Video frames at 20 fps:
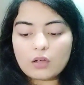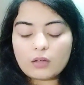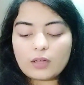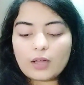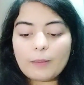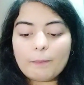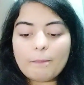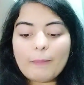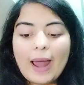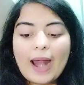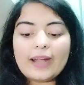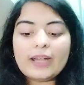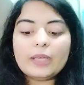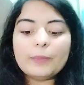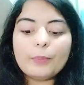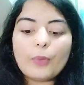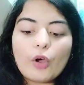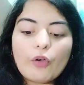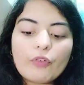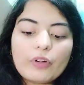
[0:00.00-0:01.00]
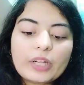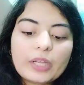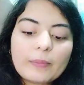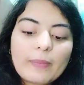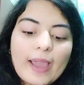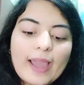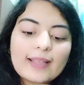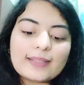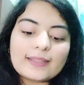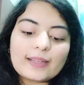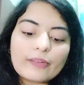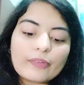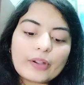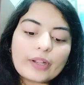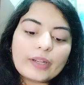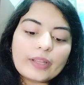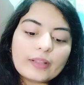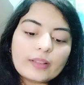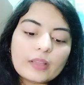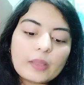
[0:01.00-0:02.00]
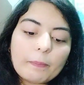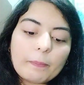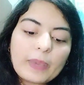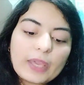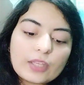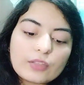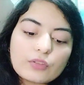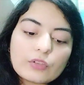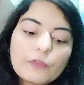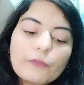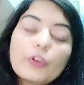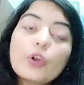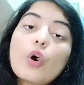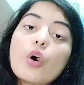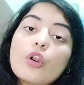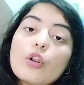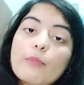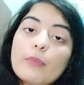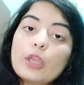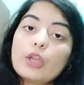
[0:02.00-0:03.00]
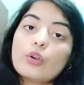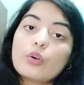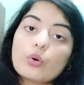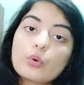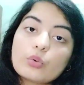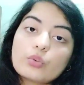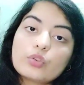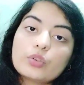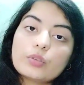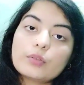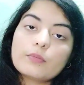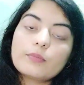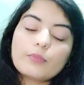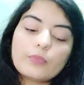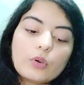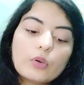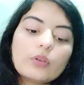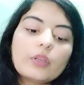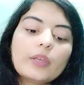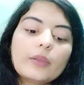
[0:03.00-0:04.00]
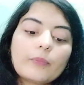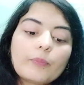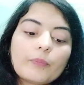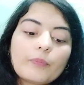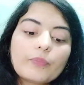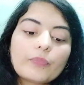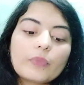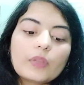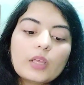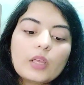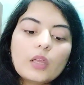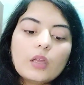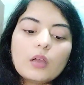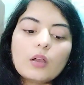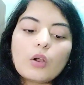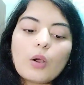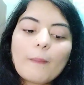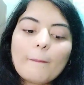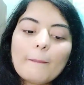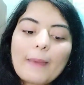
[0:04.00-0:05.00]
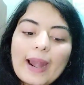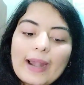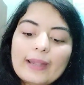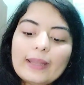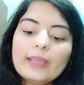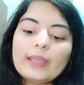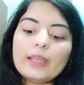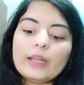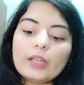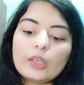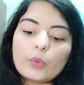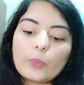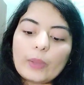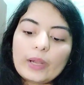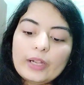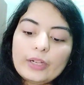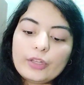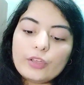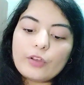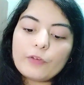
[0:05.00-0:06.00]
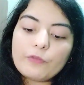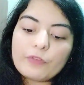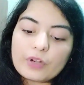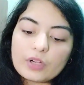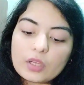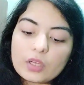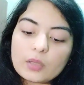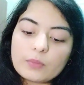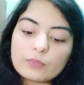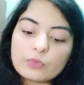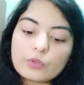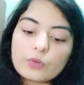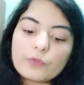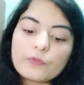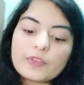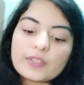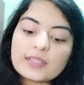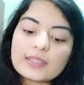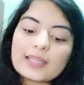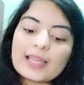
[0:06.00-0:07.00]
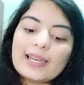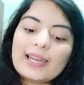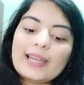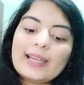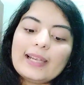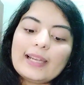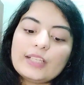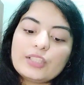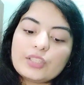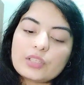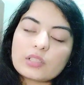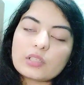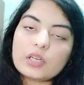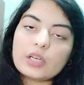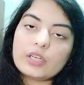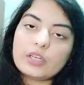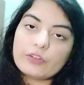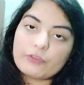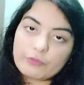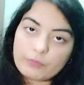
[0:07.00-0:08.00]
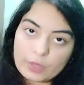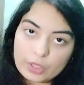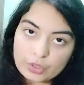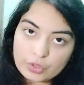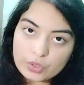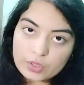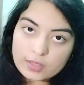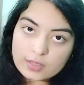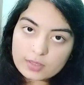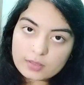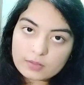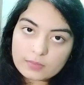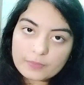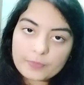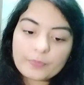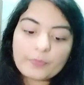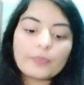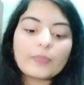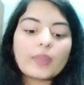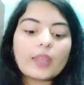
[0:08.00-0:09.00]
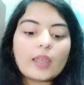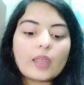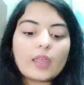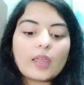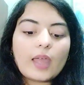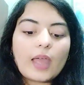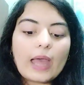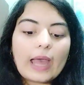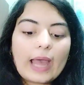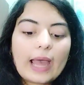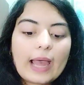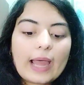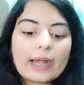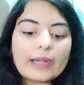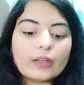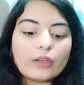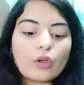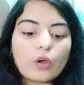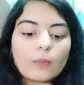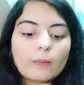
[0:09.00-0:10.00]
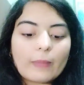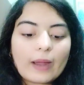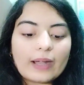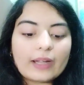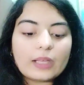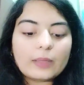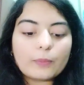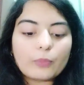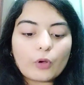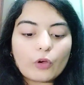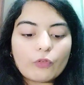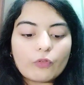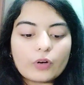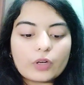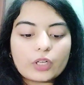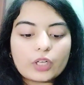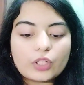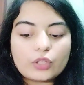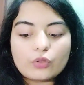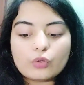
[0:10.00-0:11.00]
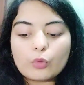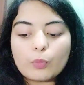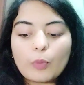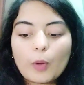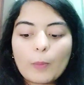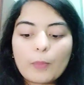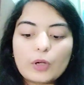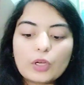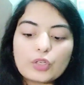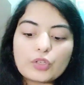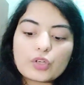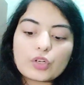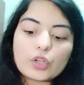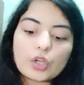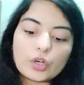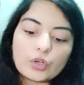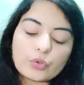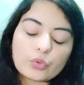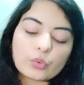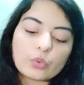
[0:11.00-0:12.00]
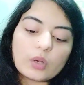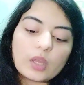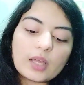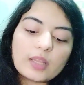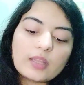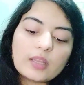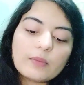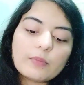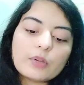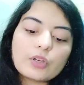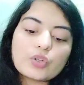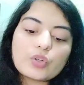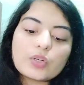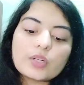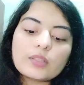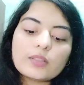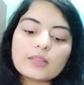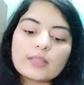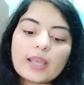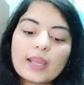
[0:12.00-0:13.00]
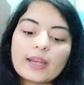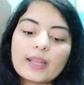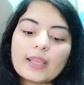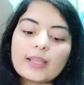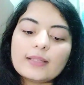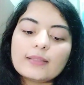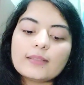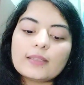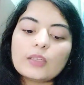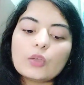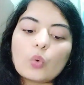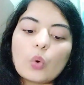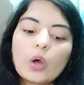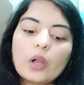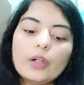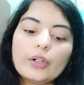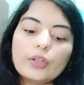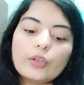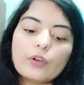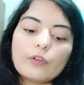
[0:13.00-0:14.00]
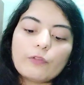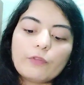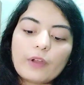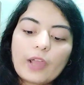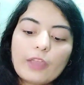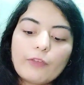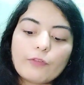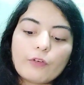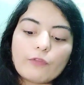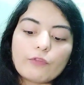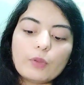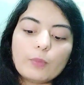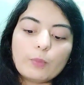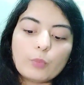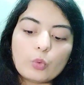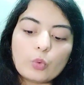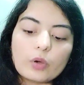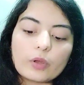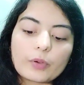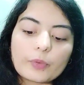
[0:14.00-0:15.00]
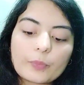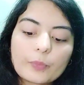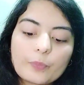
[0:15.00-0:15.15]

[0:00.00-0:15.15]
combating poverty by accelerating the pace of economic growth. Okay, combating inequality of income through fiscal and legislative measures, and combating poverty through population control, other measures enhancing quality of life of the poor.